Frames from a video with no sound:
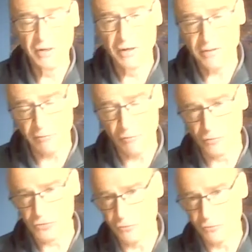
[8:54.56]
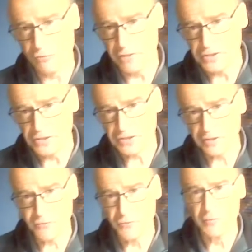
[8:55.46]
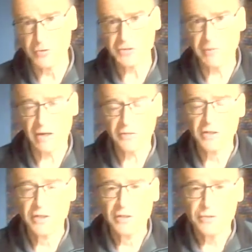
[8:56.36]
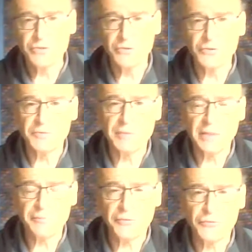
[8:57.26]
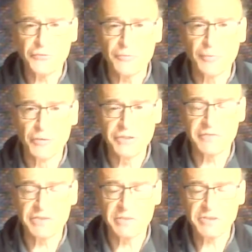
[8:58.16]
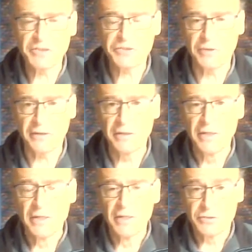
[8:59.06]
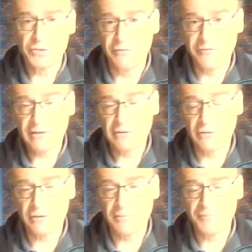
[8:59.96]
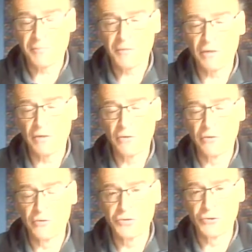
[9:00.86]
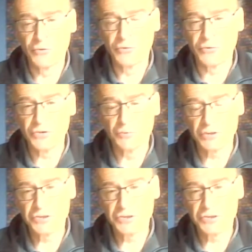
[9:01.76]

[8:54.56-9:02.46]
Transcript: There were also all these rumors about Jews being prone to Bolshevism, etc. So in fact, Lloyd George was